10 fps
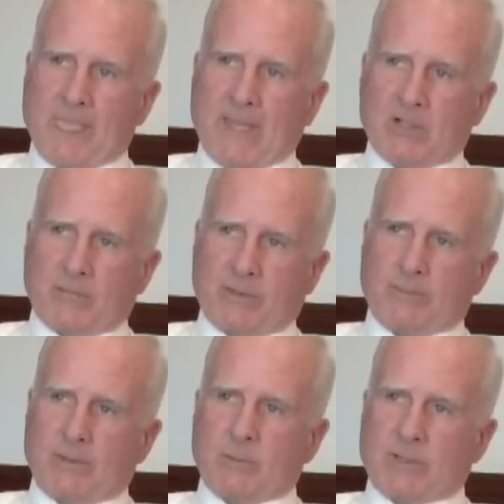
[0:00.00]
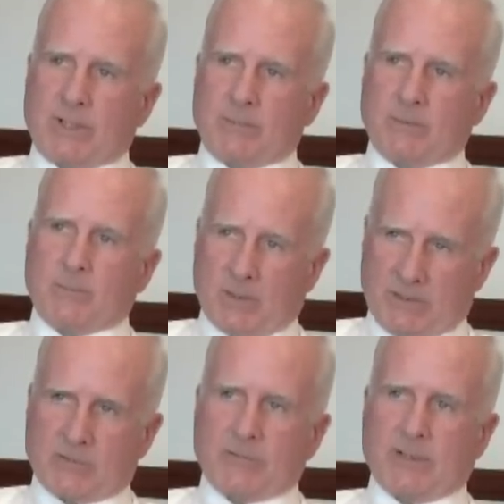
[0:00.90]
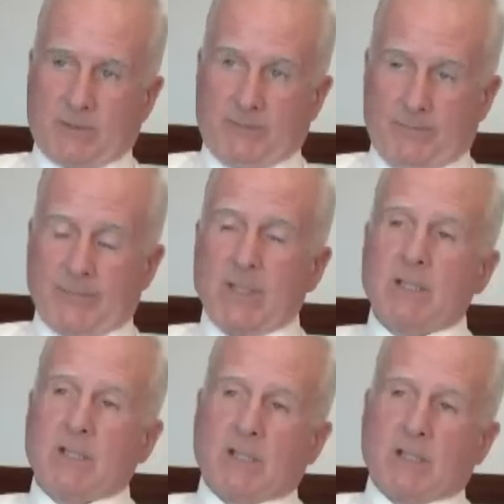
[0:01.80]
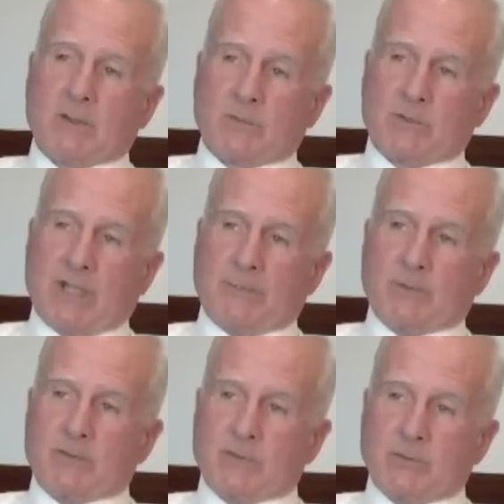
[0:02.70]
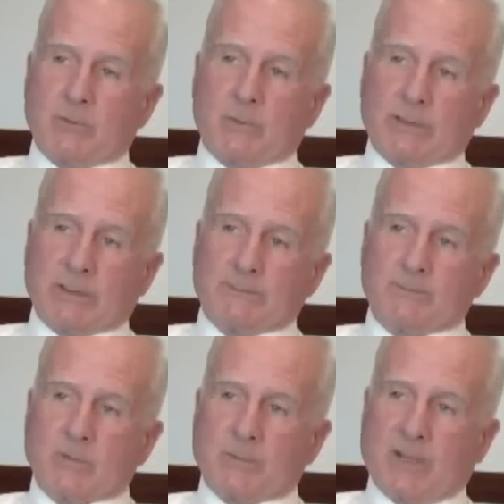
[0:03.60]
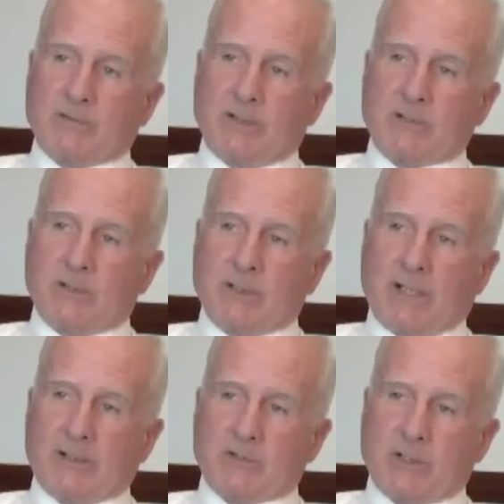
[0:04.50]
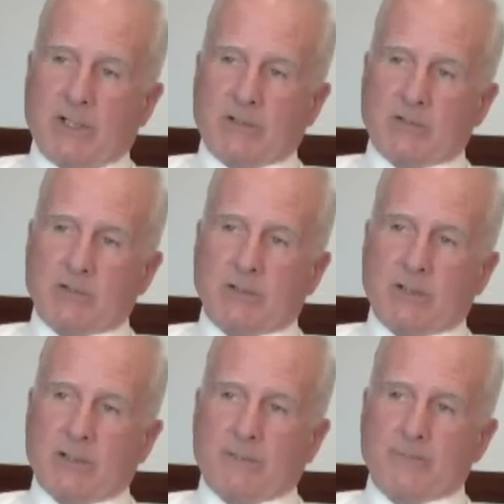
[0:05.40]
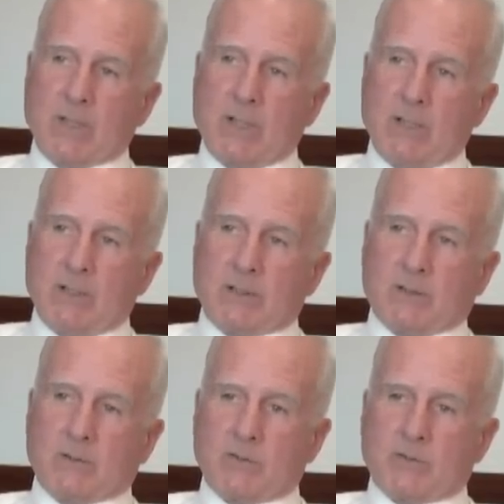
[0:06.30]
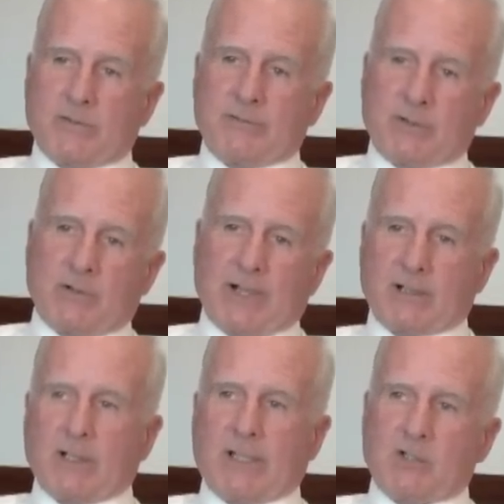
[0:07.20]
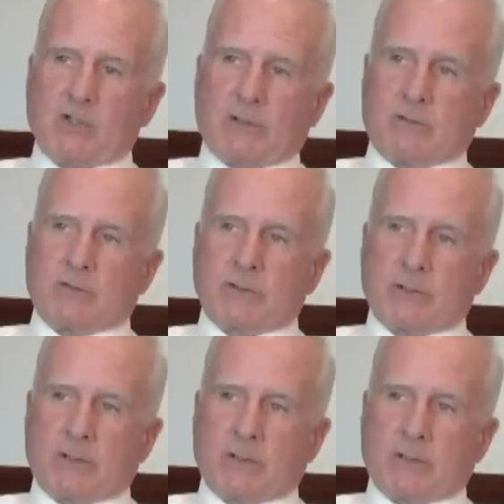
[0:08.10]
his family was able, part of his family, was able to migrate to the United States. Those vivid recollections